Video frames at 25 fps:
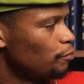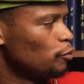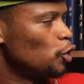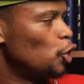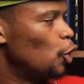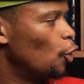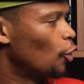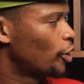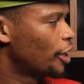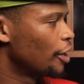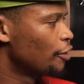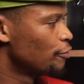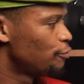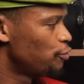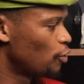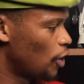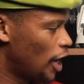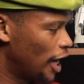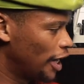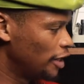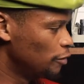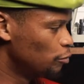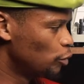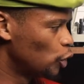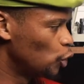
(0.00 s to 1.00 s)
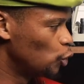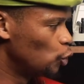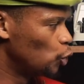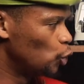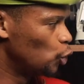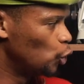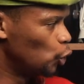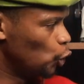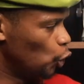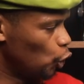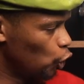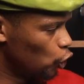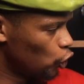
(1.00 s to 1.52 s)
looking for Ali Maloul,
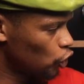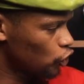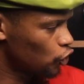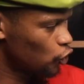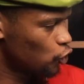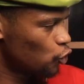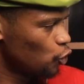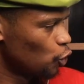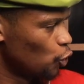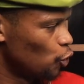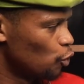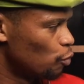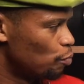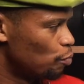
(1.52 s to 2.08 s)
who looks to